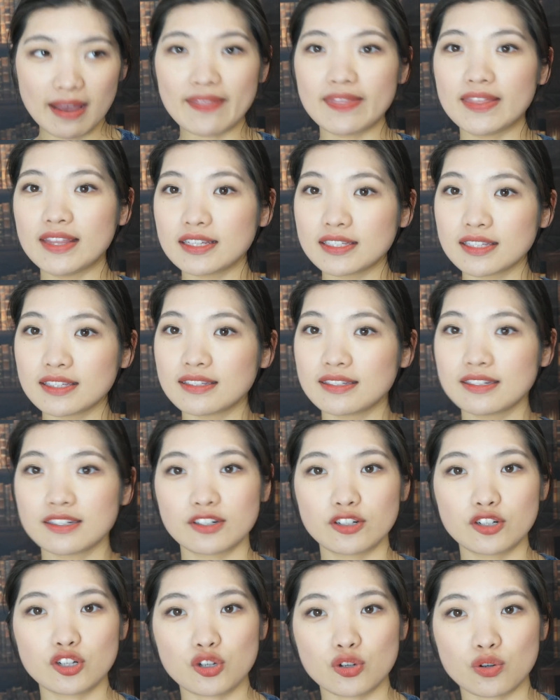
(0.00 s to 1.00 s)
and this is
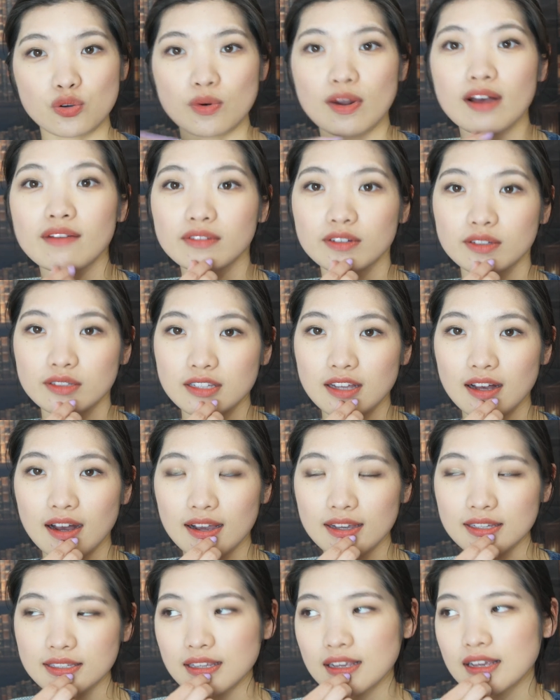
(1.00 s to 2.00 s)
their travel
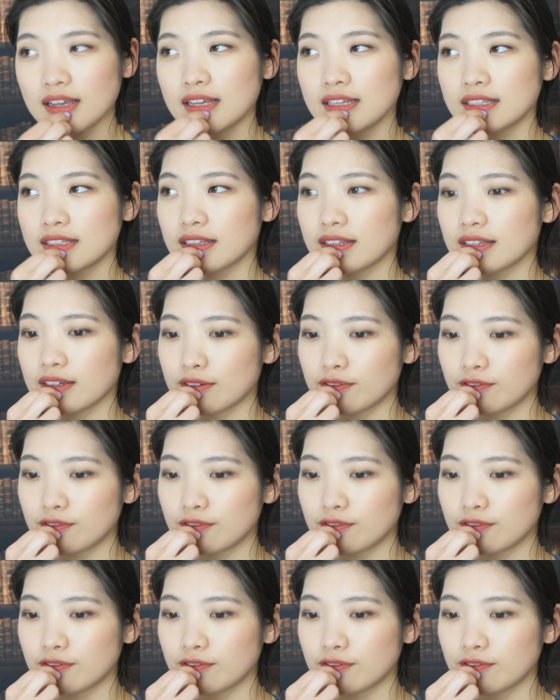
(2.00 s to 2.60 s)
size. So their